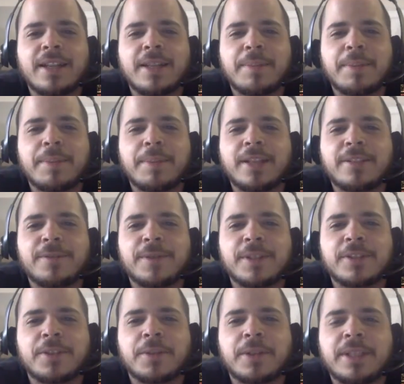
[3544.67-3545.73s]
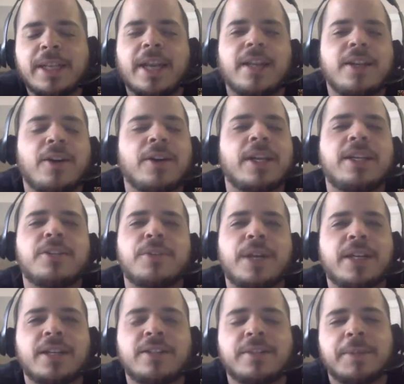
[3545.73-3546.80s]
Daily Planet's fiscal. Yeah, okay, he's
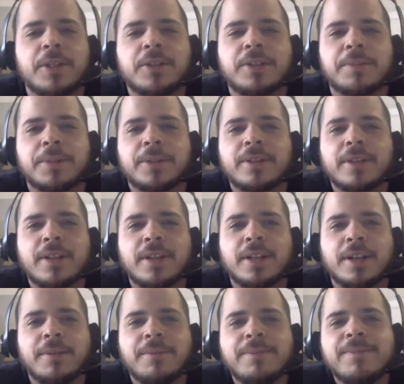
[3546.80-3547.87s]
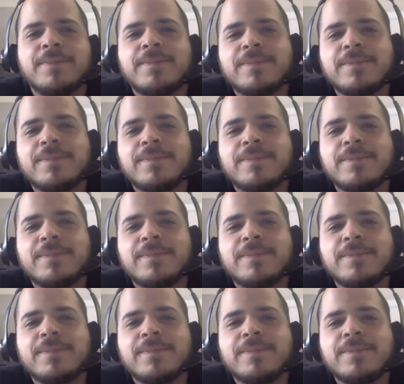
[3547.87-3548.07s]
writing a Jimmy Olsen book. There you go.